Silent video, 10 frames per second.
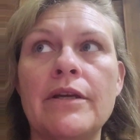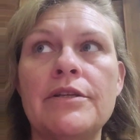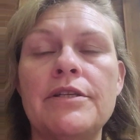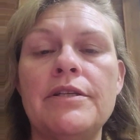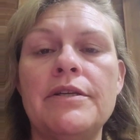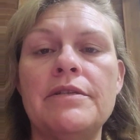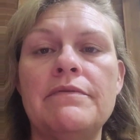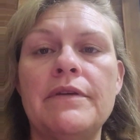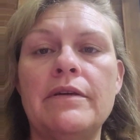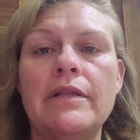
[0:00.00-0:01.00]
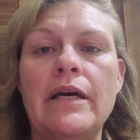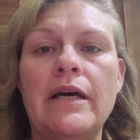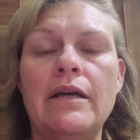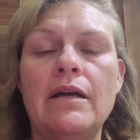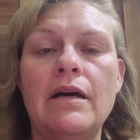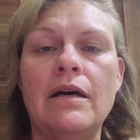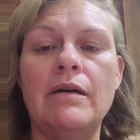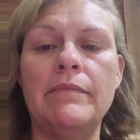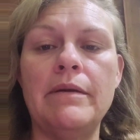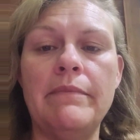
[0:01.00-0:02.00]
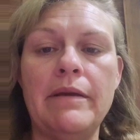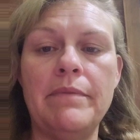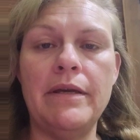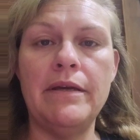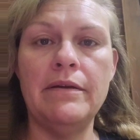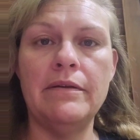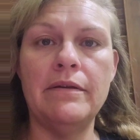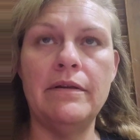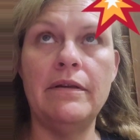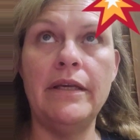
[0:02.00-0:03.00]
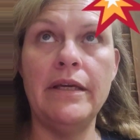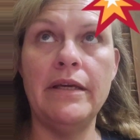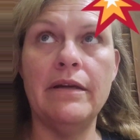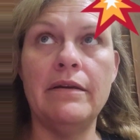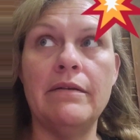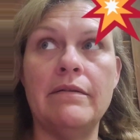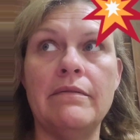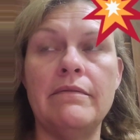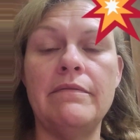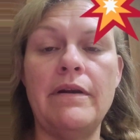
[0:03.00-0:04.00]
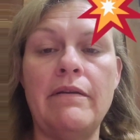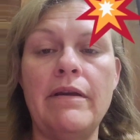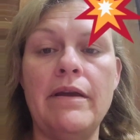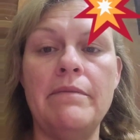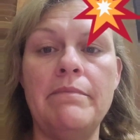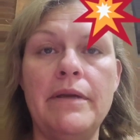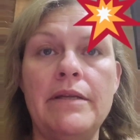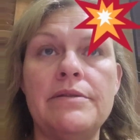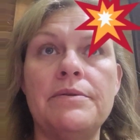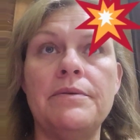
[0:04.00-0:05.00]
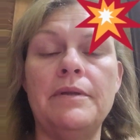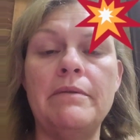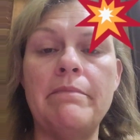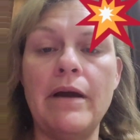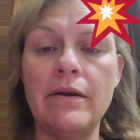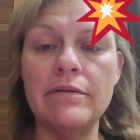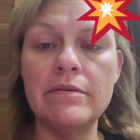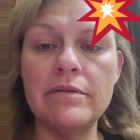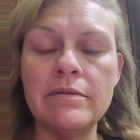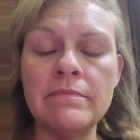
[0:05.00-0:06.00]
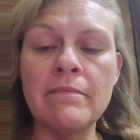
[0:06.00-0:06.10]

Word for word: she does feel that um, it may be leaking very minuscule amounts